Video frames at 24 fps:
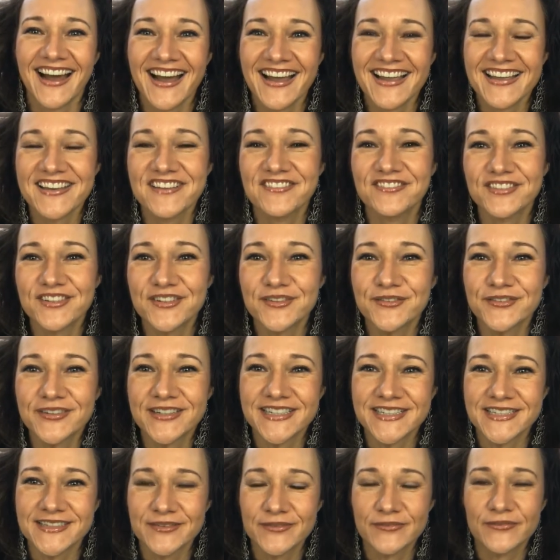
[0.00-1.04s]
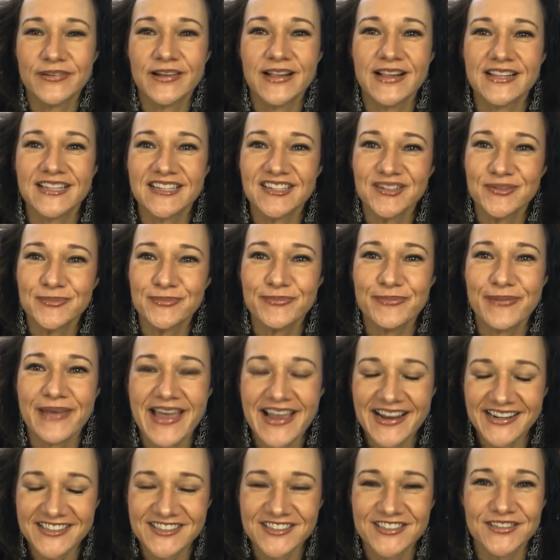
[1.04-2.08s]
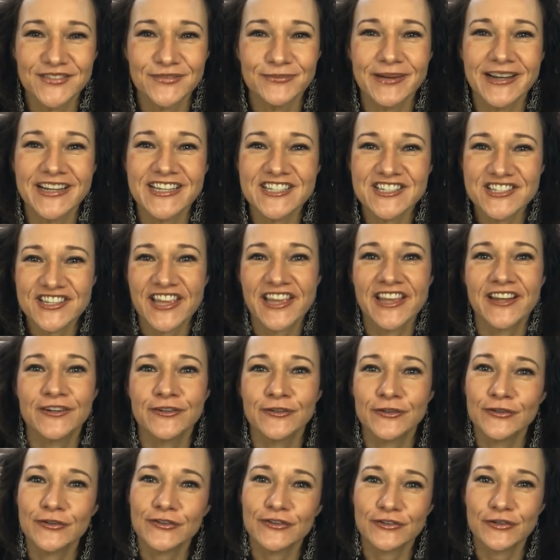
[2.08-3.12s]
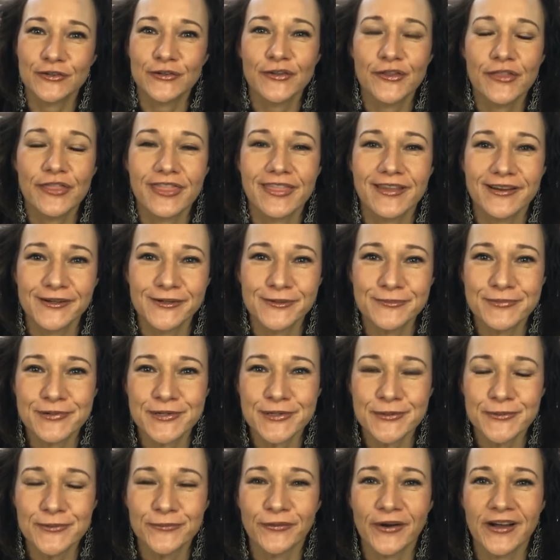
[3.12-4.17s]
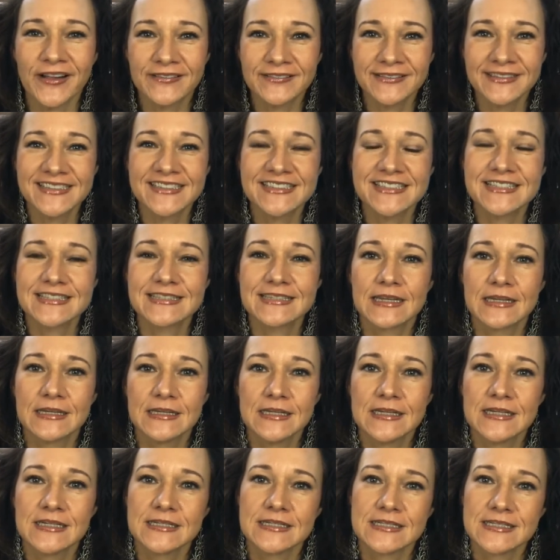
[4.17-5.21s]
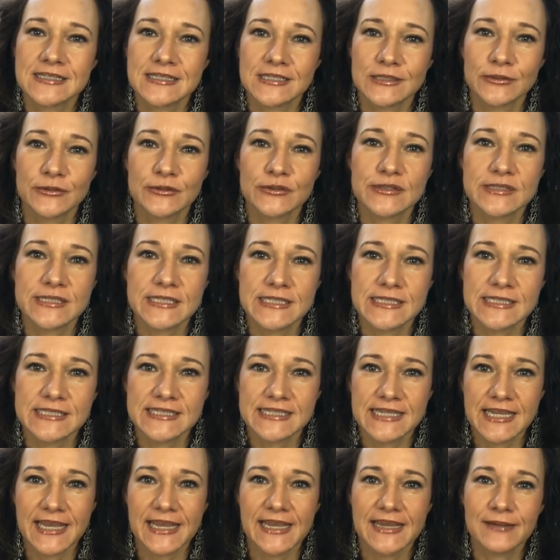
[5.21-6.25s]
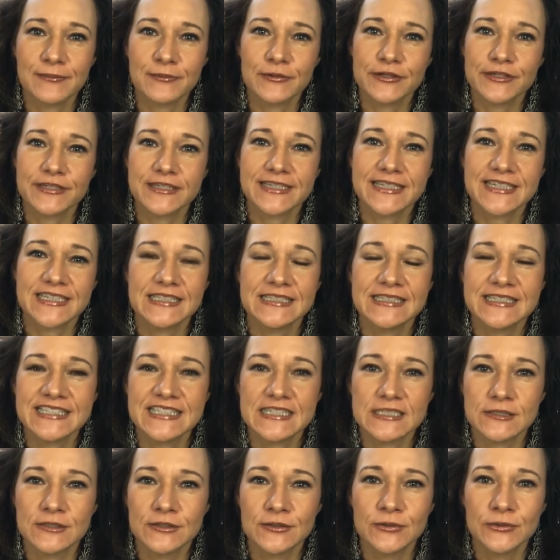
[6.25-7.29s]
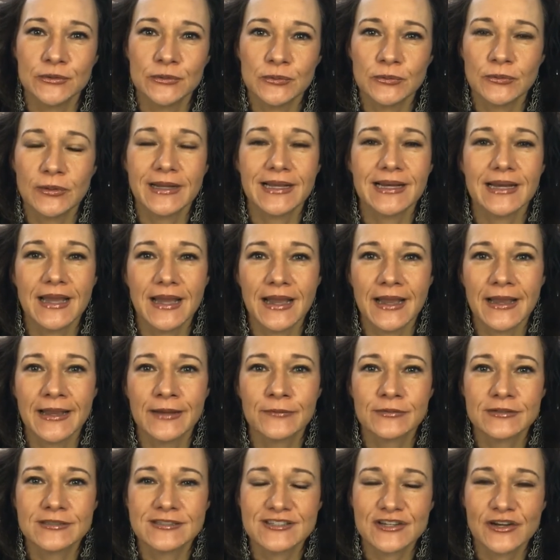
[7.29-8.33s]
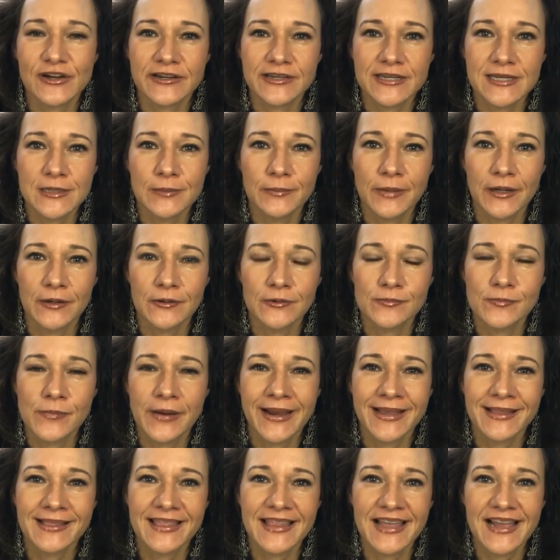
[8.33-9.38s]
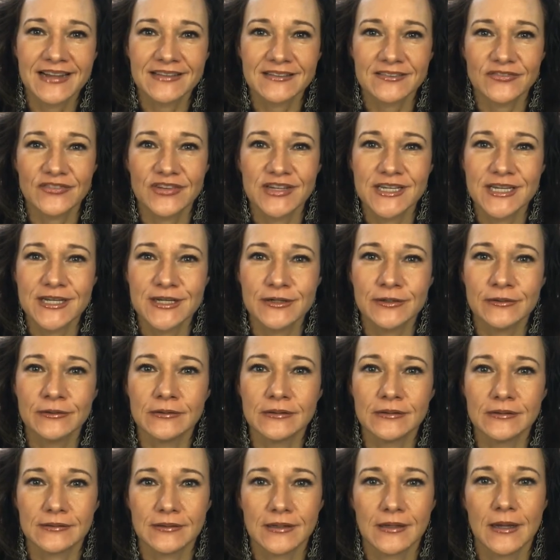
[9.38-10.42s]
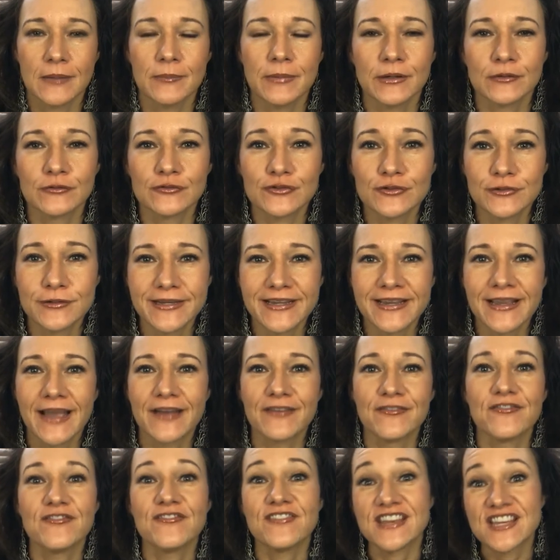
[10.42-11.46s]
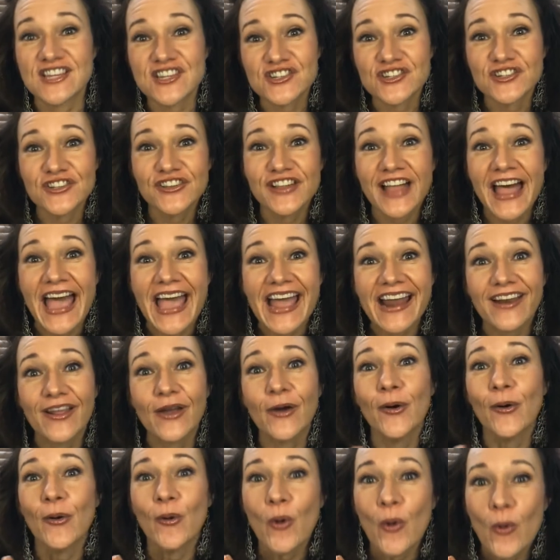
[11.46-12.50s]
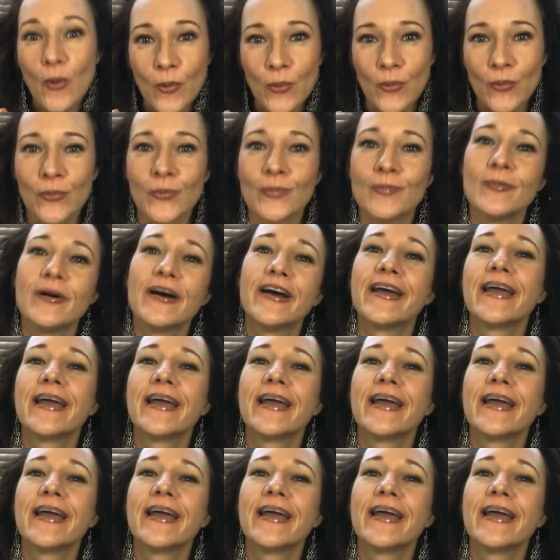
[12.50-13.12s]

Hi everyone, welcome back to my channel, Soul Therapy Wellness. So today I'm going to continue what I was talking about in my last video about doing facial at home.